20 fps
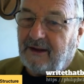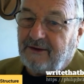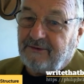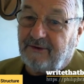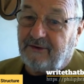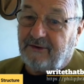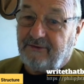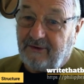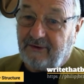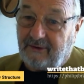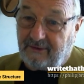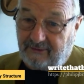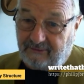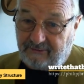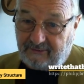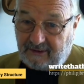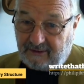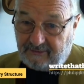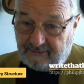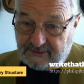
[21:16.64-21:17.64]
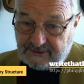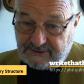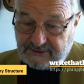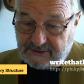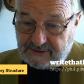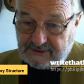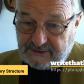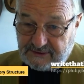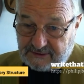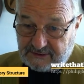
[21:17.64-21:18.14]
as I said at the start, this
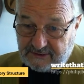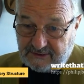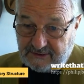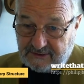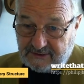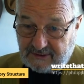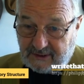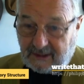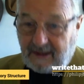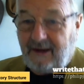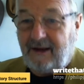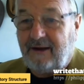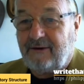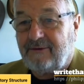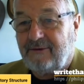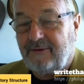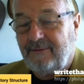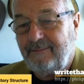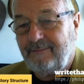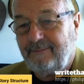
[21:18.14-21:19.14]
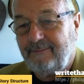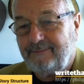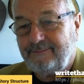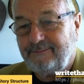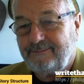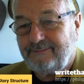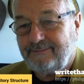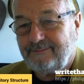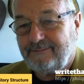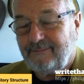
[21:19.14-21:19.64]
is art.
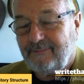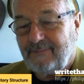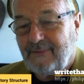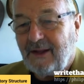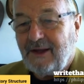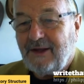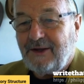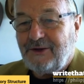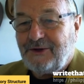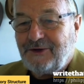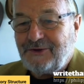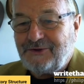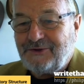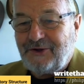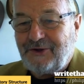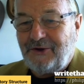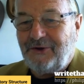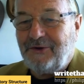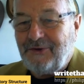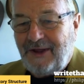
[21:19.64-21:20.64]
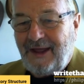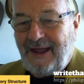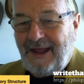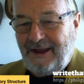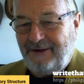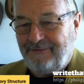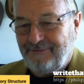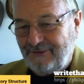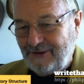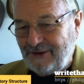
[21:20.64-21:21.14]
You don't
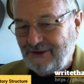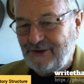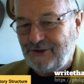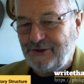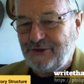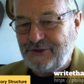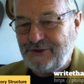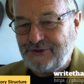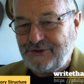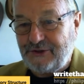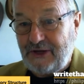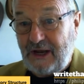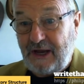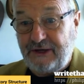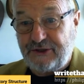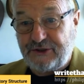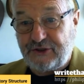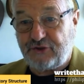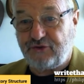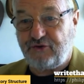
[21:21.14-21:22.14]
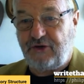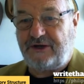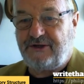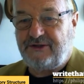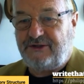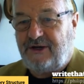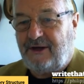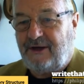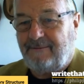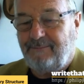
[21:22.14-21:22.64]
have to use a
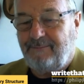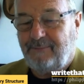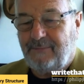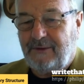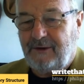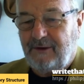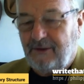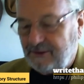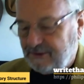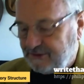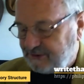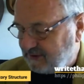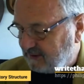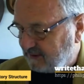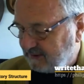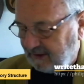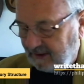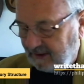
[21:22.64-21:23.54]
structure. You don't sit